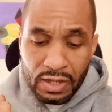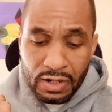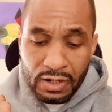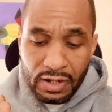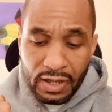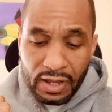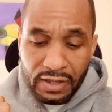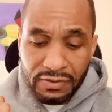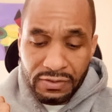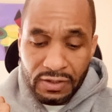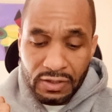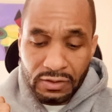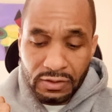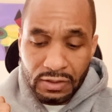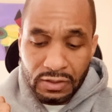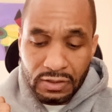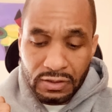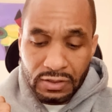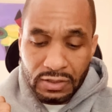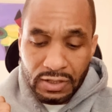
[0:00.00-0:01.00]
I think
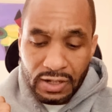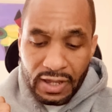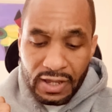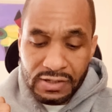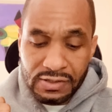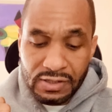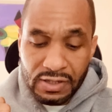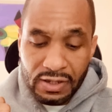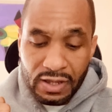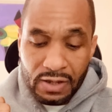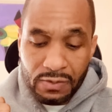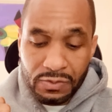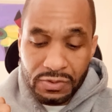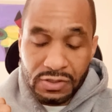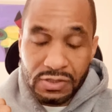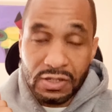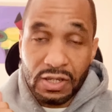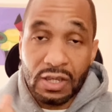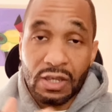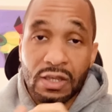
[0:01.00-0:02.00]
the last thing I
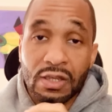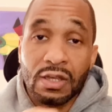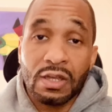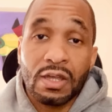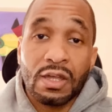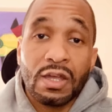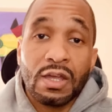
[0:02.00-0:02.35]
would say,